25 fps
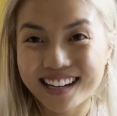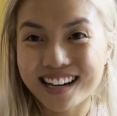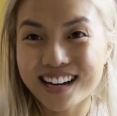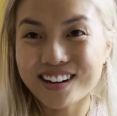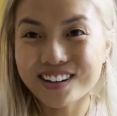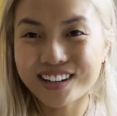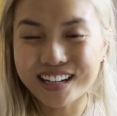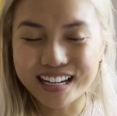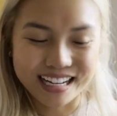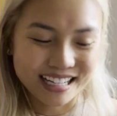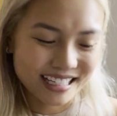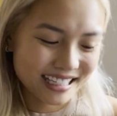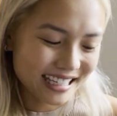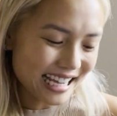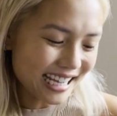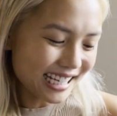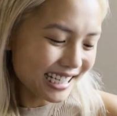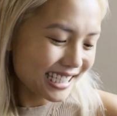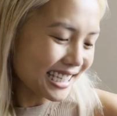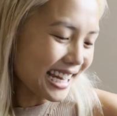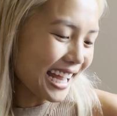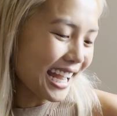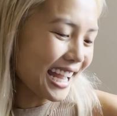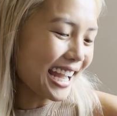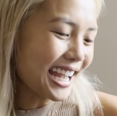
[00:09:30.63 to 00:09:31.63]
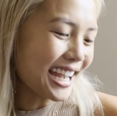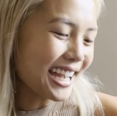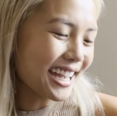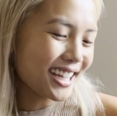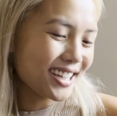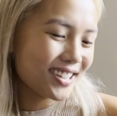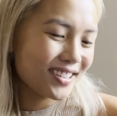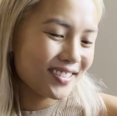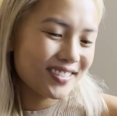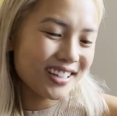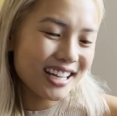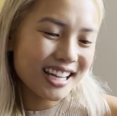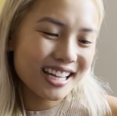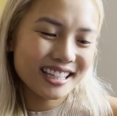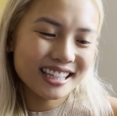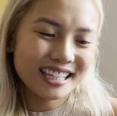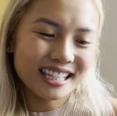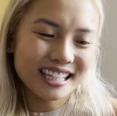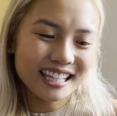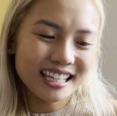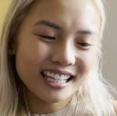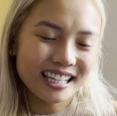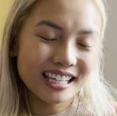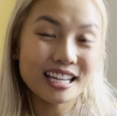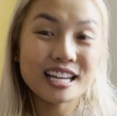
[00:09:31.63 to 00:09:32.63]
Okay, next I have
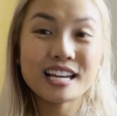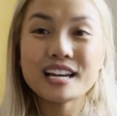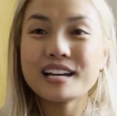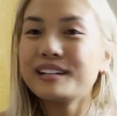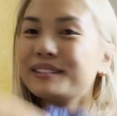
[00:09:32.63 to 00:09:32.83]
the